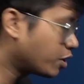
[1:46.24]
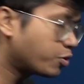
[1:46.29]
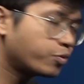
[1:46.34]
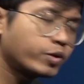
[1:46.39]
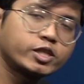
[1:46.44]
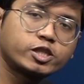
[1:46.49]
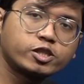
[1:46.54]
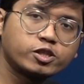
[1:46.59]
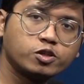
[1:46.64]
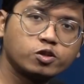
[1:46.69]

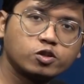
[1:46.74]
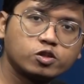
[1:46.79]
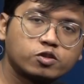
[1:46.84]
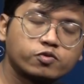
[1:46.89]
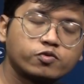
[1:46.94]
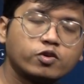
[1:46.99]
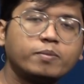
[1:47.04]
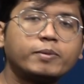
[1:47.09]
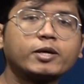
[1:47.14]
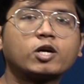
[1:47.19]
equation
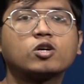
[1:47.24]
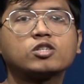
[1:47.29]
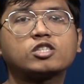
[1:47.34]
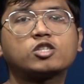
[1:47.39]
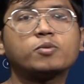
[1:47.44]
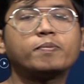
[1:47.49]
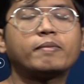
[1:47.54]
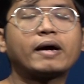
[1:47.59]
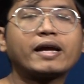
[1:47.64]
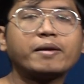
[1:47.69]
useful? Because
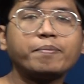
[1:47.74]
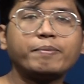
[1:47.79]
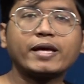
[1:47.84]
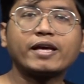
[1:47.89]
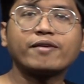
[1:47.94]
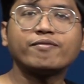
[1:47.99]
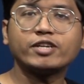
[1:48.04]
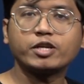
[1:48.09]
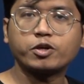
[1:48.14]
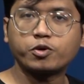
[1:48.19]
you might be
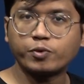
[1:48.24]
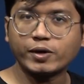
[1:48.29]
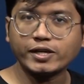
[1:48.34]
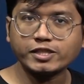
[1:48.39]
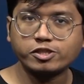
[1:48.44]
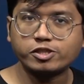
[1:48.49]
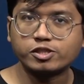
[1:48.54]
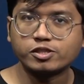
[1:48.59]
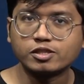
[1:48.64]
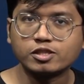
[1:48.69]
given
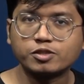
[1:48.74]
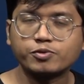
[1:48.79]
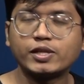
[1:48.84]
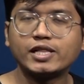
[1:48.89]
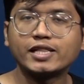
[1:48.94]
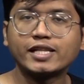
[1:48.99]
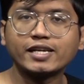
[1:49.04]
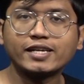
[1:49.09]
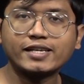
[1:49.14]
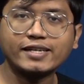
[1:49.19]
questions
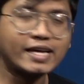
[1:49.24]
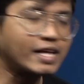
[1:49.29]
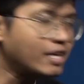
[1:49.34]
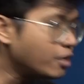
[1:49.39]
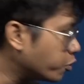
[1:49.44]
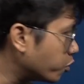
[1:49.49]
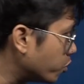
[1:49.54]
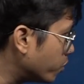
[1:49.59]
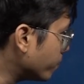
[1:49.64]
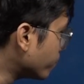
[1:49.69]
where they tell
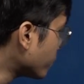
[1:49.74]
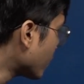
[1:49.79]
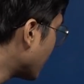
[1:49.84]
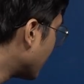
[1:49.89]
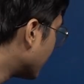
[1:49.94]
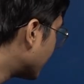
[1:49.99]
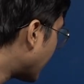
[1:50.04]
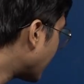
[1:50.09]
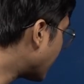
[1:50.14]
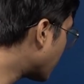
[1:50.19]
you
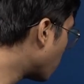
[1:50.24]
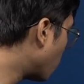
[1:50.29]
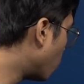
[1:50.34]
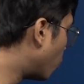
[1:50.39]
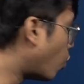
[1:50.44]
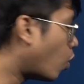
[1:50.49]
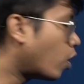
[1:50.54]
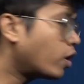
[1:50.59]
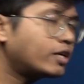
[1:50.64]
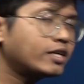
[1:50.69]
that
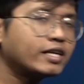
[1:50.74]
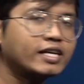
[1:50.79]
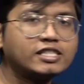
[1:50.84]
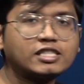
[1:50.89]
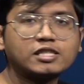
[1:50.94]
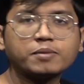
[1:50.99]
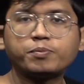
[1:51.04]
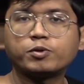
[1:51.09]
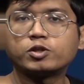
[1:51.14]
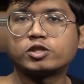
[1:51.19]
what is
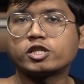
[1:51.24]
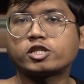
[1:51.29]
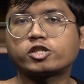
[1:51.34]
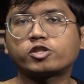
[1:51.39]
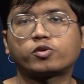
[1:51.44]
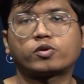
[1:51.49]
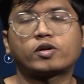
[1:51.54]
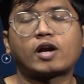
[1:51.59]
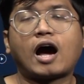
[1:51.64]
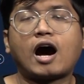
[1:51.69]
the
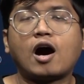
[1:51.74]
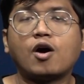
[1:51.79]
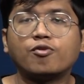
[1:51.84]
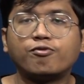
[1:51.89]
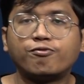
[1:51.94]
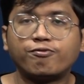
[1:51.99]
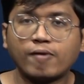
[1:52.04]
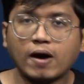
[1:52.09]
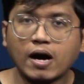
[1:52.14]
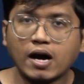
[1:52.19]
position or how
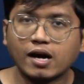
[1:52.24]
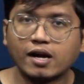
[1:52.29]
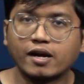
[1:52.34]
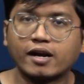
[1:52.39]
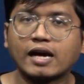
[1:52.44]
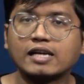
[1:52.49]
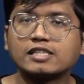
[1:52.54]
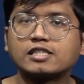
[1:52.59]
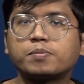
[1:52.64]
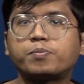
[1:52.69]
far
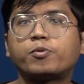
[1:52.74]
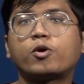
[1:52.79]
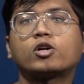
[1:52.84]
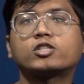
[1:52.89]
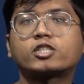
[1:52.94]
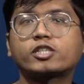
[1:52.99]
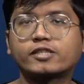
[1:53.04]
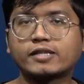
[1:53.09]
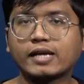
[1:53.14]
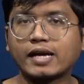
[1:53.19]
has the
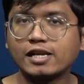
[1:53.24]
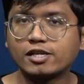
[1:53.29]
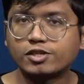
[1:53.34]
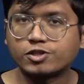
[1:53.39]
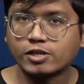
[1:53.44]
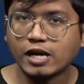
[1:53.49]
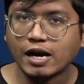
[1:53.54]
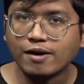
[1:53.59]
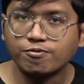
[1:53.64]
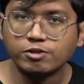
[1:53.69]
projectile
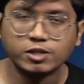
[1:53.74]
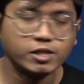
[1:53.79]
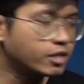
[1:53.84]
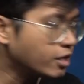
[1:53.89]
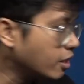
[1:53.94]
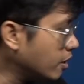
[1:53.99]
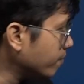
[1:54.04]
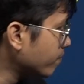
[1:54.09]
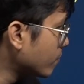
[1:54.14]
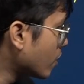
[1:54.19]
traveled
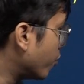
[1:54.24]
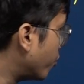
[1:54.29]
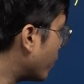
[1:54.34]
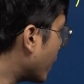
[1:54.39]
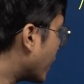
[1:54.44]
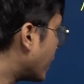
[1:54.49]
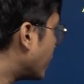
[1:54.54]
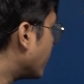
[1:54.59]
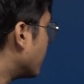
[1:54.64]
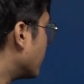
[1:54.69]

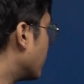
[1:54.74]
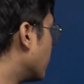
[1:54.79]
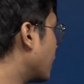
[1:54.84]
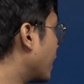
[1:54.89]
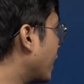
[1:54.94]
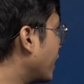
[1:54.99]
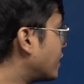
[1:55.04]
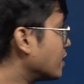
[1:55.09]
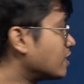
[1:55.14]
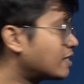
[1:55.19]
when
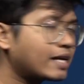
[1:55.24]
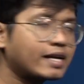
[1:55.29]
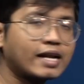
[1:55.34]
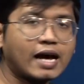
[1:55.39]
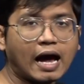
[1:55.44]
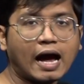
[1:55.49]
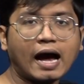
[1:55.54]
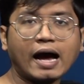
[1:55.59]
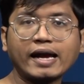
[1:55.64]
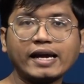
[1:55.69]
it is at a
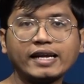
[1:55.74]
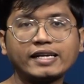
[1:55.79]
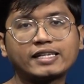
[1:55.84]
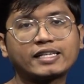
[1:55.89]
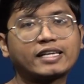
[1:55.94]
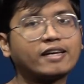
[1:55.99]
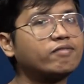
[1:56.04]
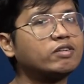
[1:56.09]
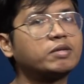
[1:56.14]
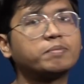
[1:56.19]

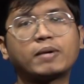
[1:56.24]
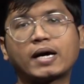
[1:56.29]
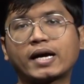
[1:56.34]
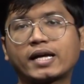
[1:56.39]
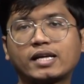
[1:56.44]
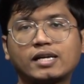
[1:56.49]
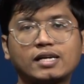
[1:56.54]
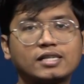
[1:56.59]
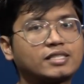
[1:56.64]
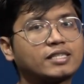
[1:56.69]
height given
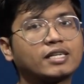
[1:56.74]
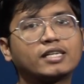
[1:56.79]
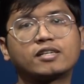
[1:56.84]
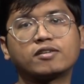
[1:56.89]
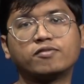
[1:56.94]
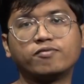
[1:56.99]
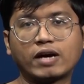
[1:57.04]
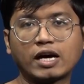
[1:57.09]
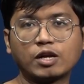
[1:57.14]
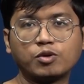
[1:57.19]
by a
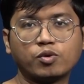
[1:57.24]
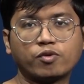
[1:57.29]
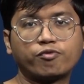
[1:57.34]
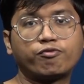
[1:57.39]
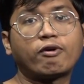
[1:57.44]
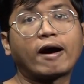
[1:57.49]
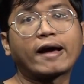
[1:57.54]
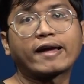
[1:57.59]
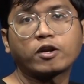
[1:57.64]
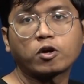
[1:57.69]
certain value of
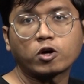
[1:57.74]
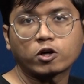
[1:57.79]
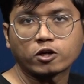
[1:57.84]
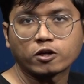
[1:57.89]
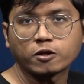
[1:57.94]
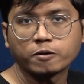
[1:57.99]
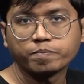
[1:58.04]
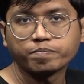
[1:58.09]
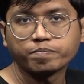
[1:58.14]
y naught.